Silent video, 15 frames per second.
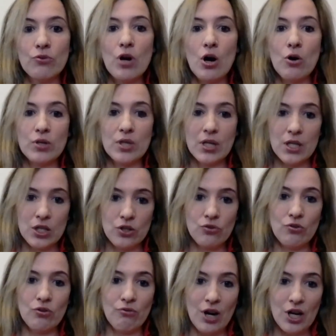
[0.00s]
throughout
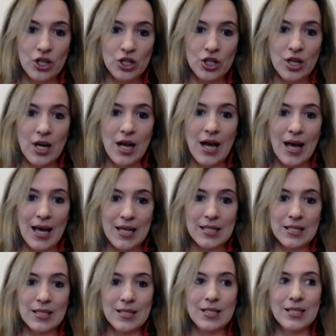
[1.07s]
history, Russia
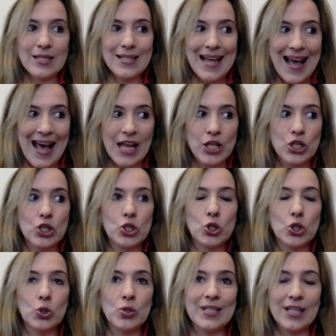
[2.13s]
has had
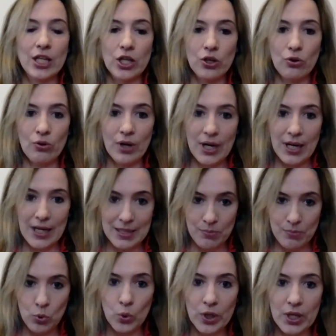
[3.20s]
to secure its
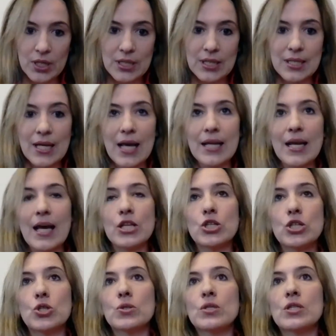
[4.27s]
borders, it
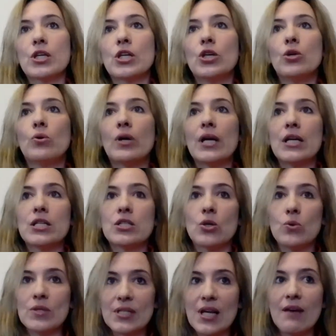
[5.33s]
had to secure its
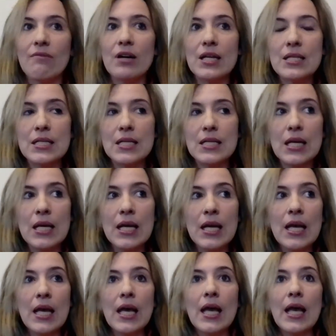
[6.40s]
own sovereignty.
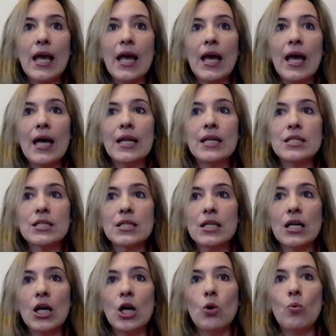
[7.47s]
And
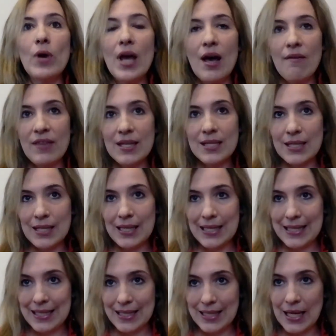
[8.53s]
we have this
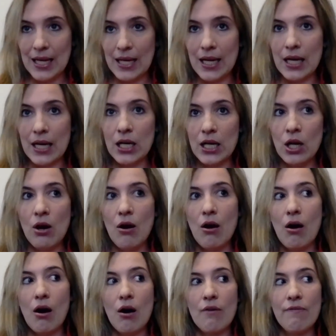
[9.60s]
understanding
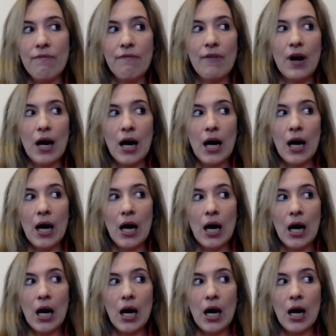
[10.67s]
of
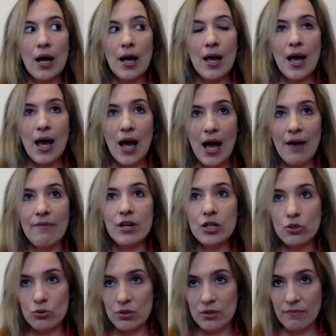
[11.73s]

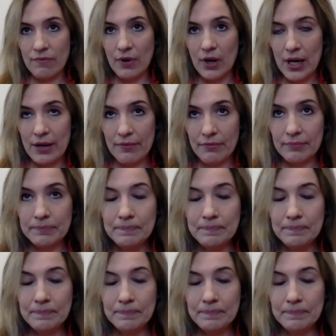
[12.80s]
having to survive.